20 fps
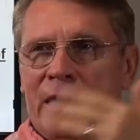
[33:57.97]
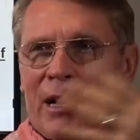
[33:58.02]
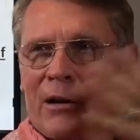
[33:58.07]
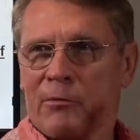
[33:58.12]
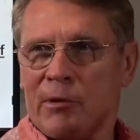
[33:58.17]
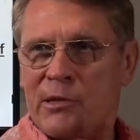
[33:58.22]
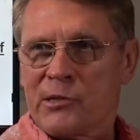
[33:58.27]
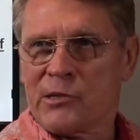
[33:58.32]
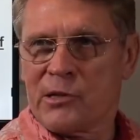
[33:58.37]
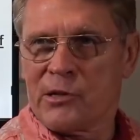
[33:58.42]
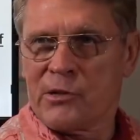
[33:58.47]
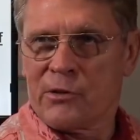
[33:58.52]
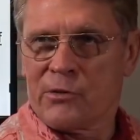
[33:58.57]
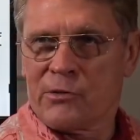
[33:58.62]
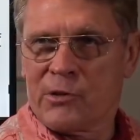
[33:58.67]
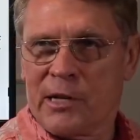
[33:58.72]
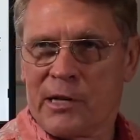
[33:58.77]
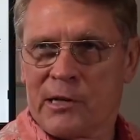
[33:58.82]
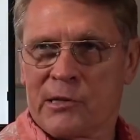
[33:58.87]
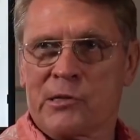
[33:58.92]
that runs in your
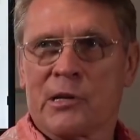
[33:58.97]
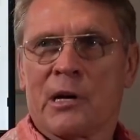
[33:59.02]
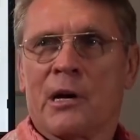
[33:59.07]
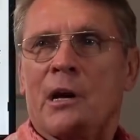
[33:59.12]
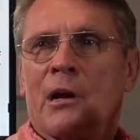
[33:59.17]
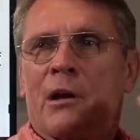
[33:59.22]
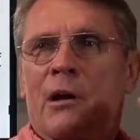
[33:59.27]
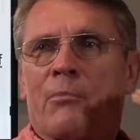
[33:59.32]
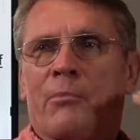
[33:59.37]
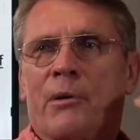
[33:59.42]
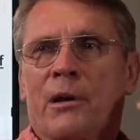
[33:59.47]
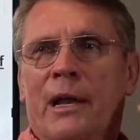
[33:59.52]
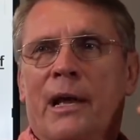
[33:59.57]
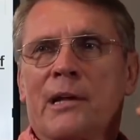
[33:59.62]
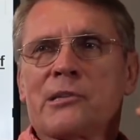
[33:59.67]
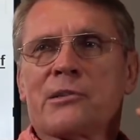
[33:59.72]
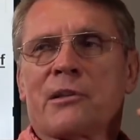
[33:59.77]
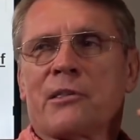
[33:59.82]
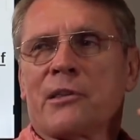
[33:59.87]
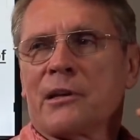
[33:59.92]
genes. But
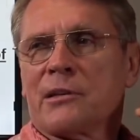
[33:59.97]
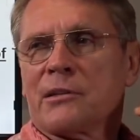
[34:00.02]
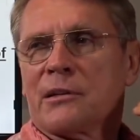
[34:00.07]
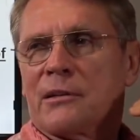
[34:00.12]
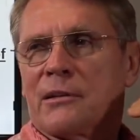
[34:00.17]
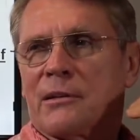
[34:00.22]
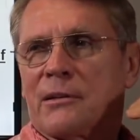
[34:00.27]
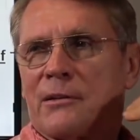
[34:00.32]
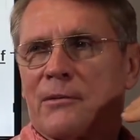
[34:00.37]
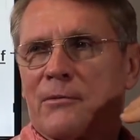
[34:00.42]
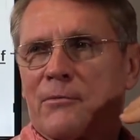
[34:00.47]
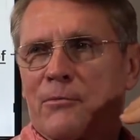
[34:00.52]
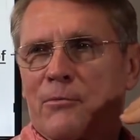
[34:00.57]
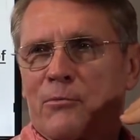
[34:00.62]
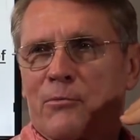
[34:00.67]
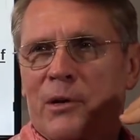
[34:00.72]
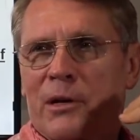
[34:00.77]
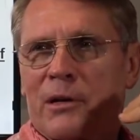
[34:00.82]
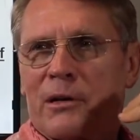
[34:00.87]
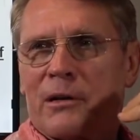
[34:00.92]
lots of things.
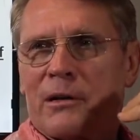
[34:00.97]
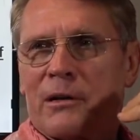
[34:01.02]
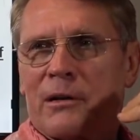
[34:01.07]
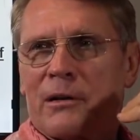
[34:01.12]
Right.